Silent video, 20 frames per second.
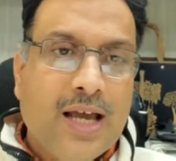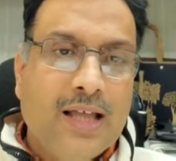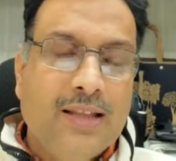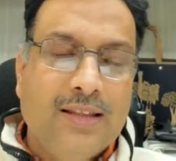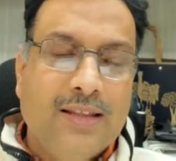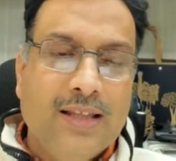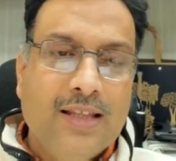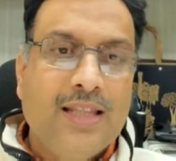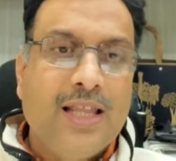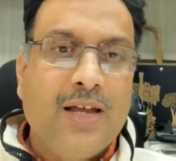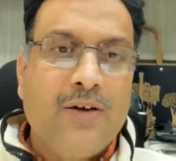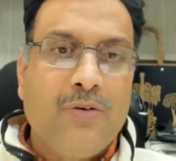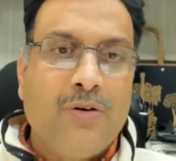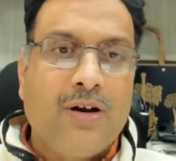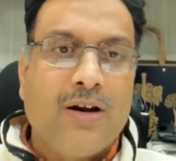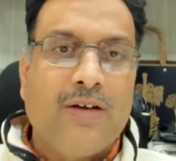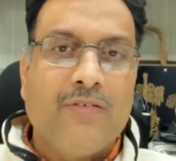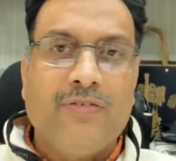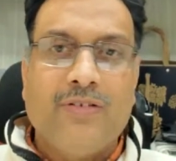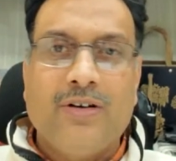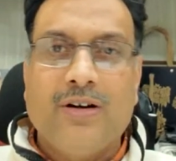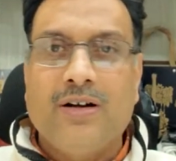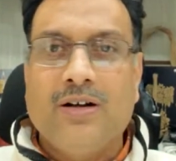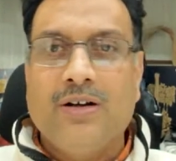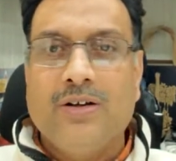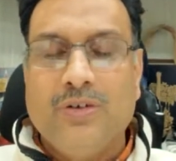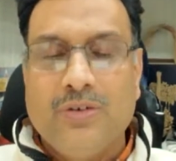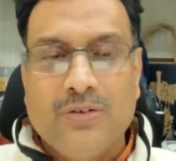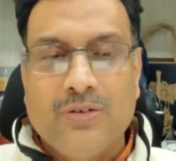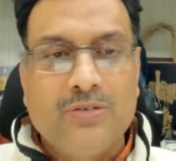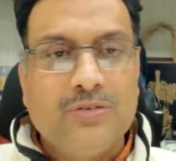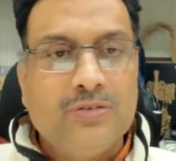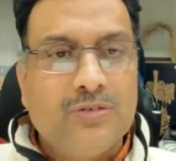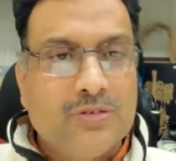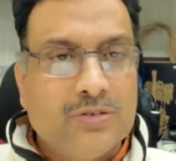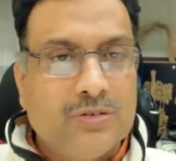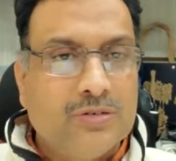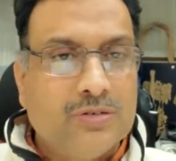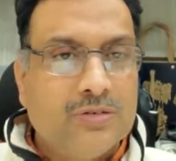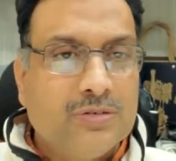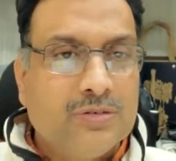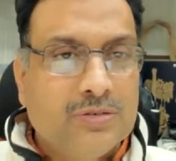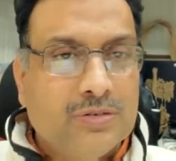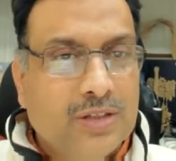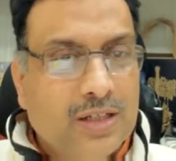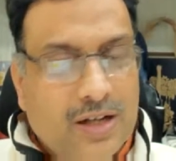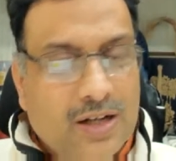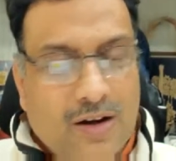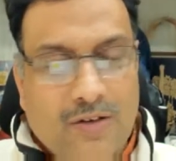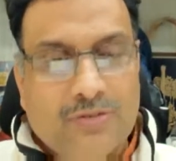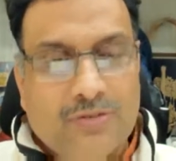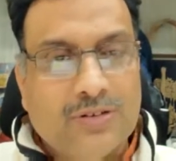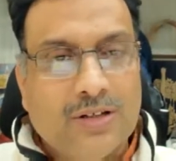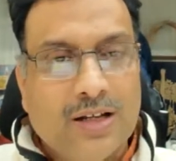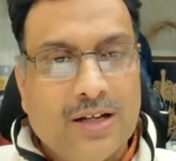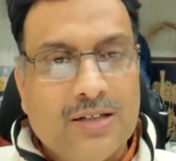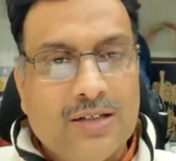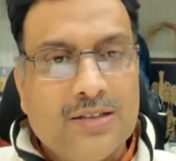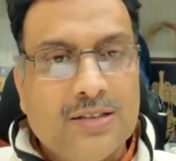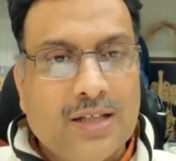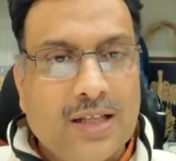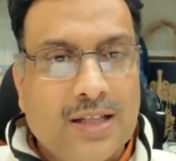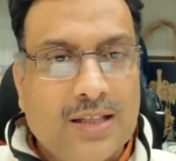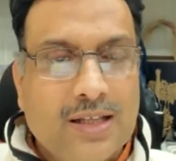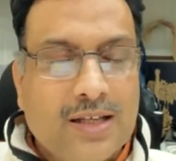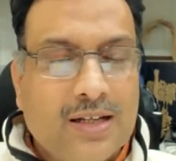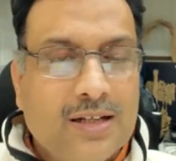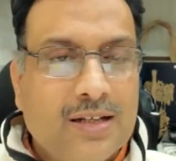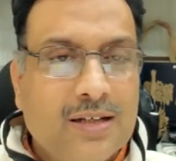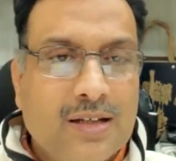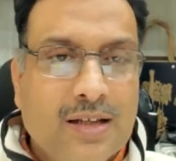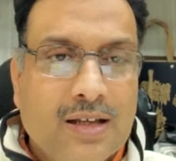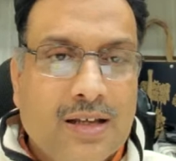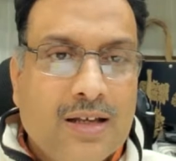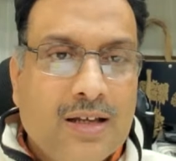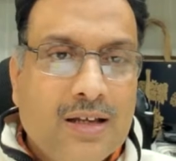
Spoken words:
and then they would refer you to the counselors, and then